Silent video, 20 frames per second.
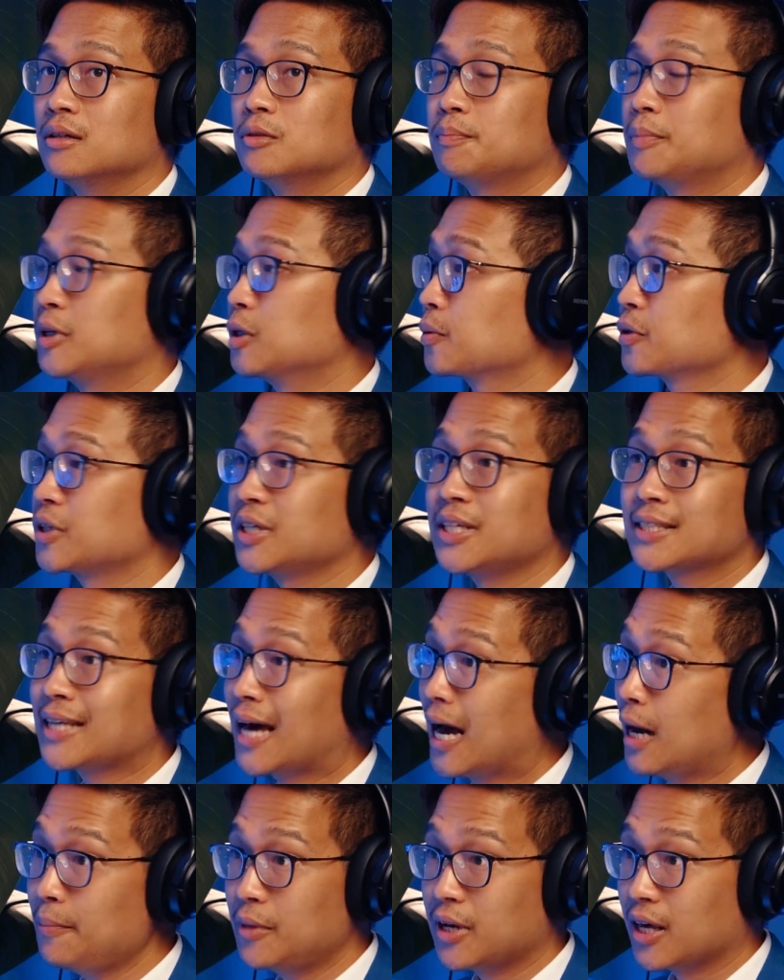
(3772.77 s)
puberty is
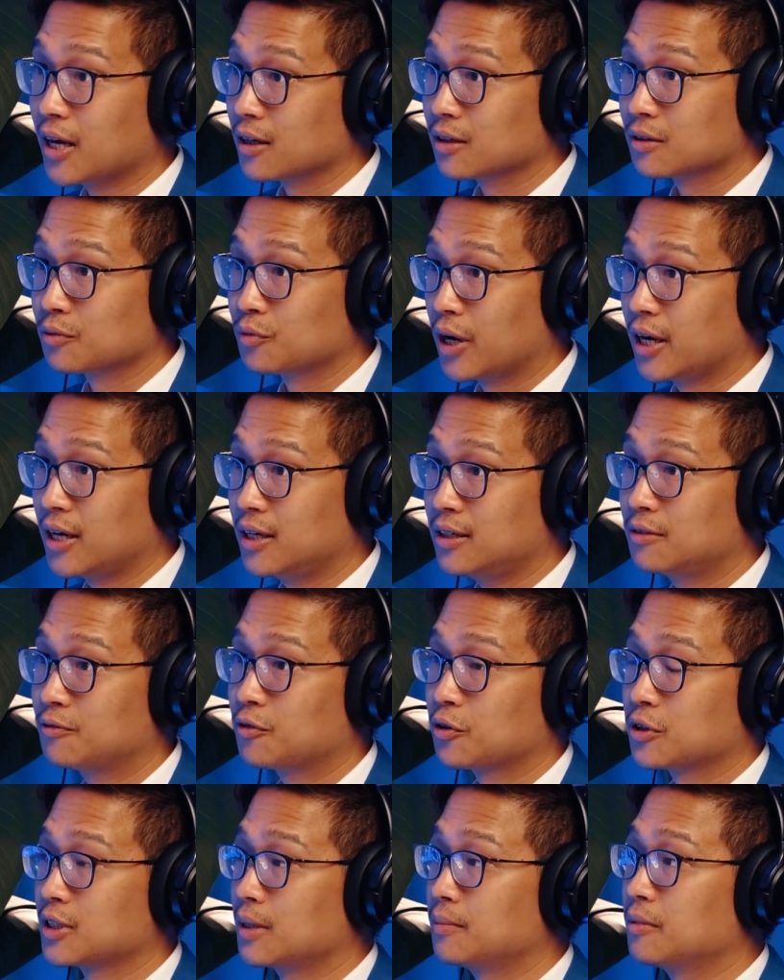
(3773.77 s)
happening, right,
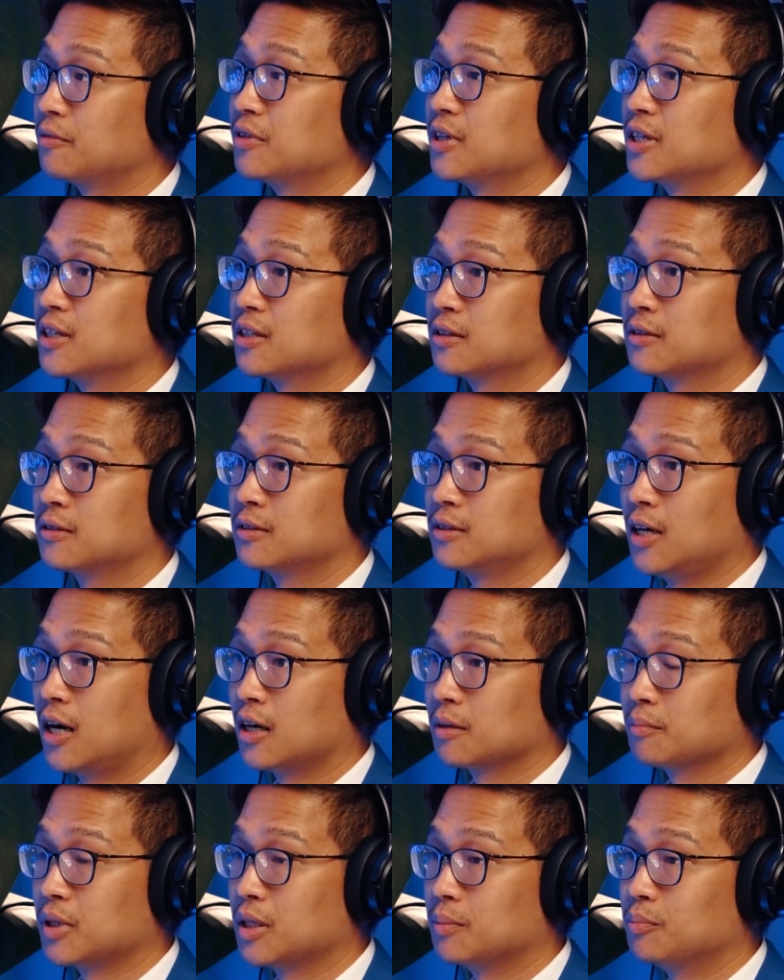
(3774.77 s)
for some of these
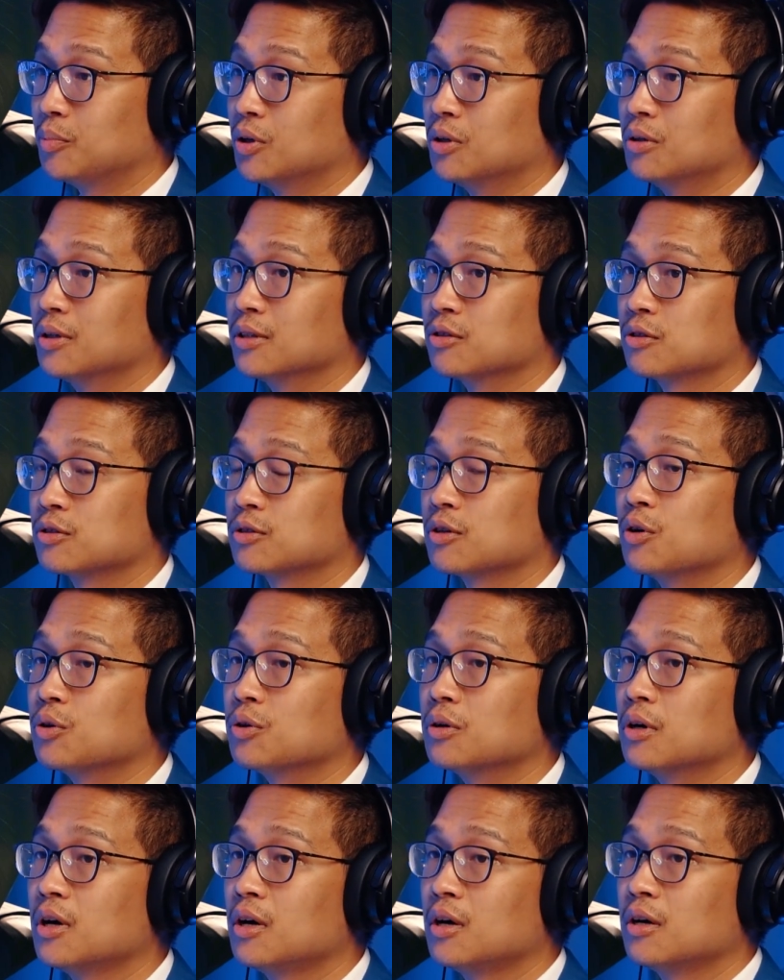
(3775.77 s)
young people. And
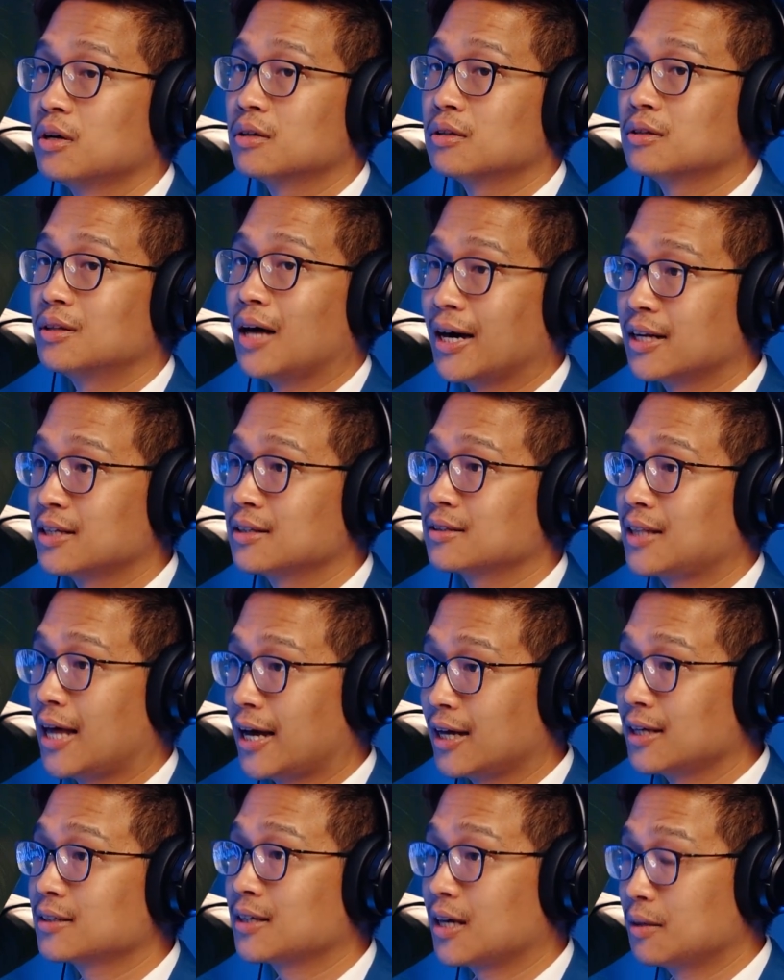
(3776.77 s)
so
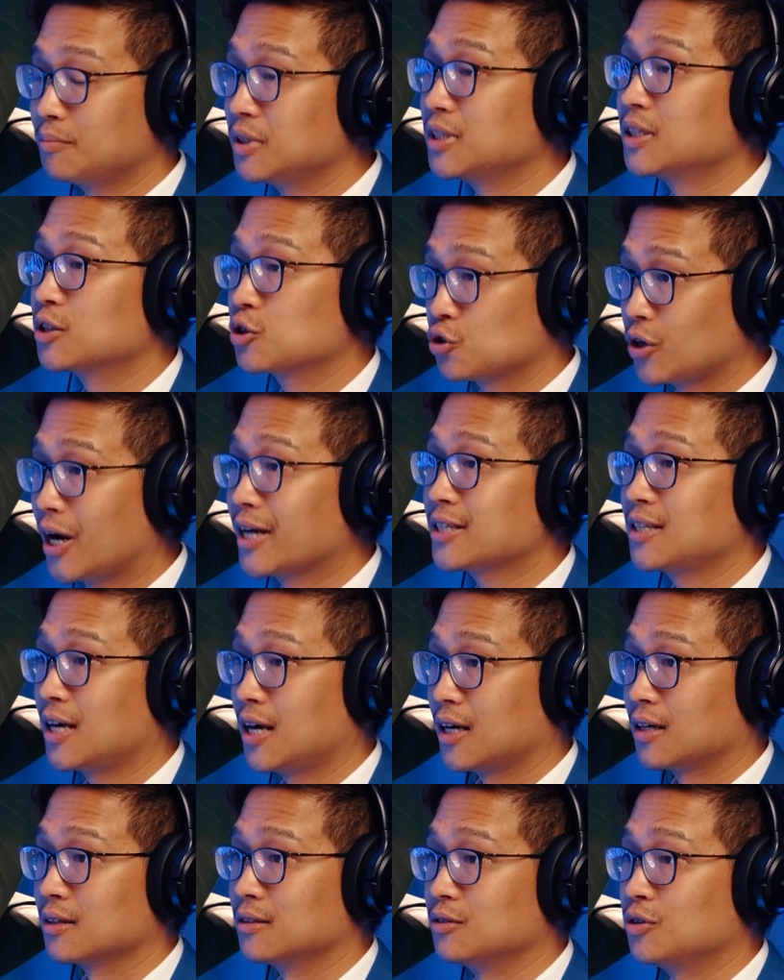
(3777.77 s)
that can be
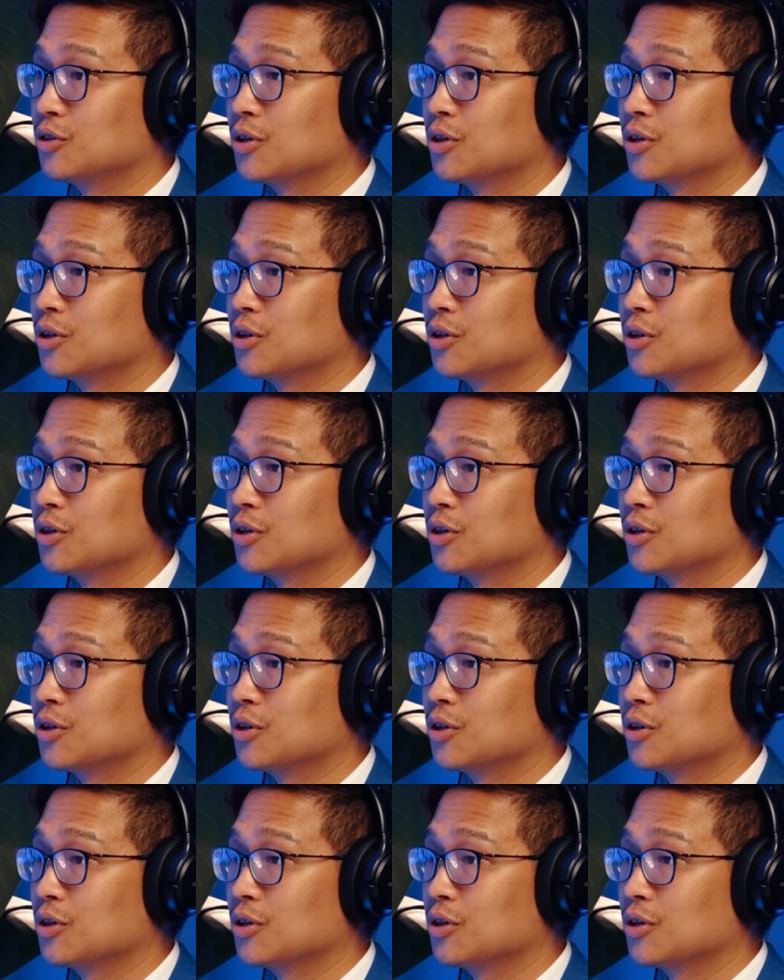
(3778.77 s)
distressing,